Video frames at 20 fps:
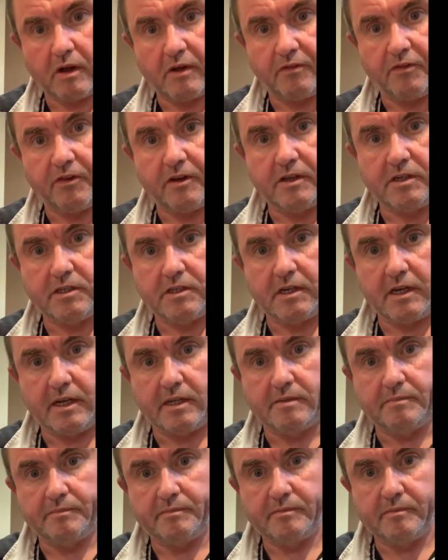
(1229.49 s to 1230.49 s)
finished yet,
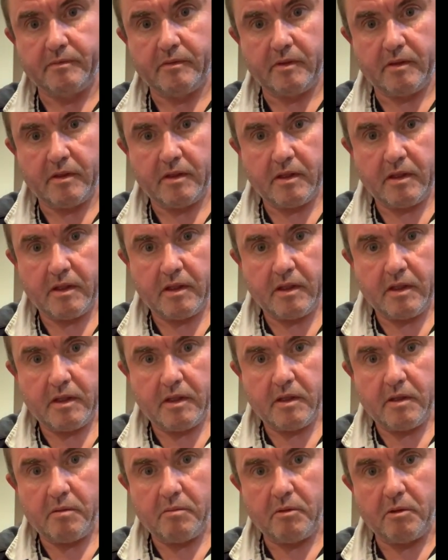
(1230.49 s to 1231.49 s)

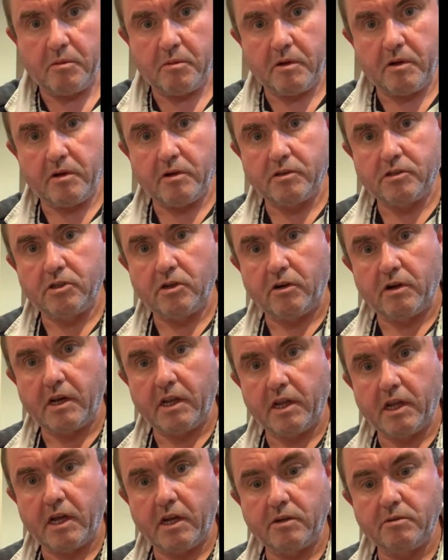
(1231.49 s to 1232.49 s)
but we've got a chocolate
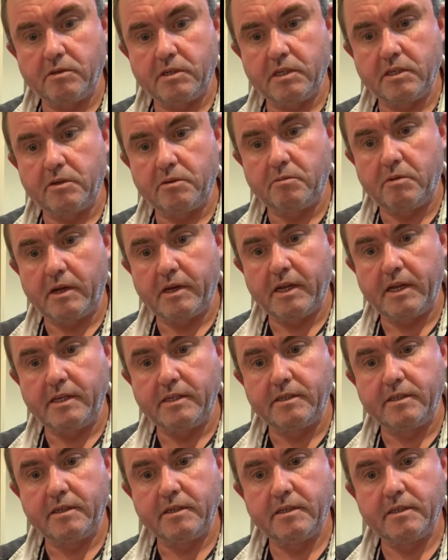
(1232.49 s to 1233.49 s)
coating on one
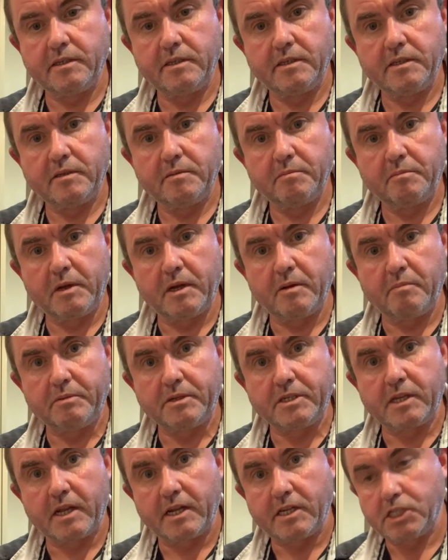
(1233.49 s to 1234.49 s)
end, bit of
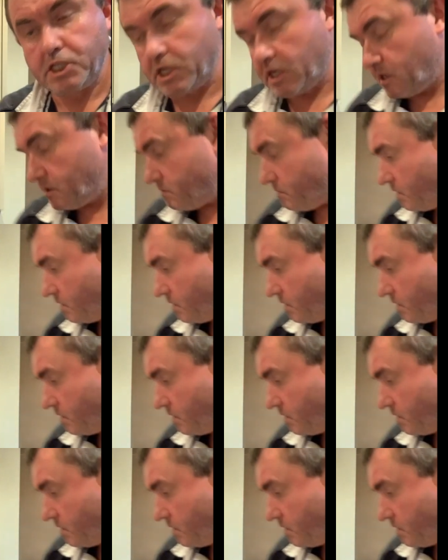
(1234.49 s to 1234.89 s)
pistachio,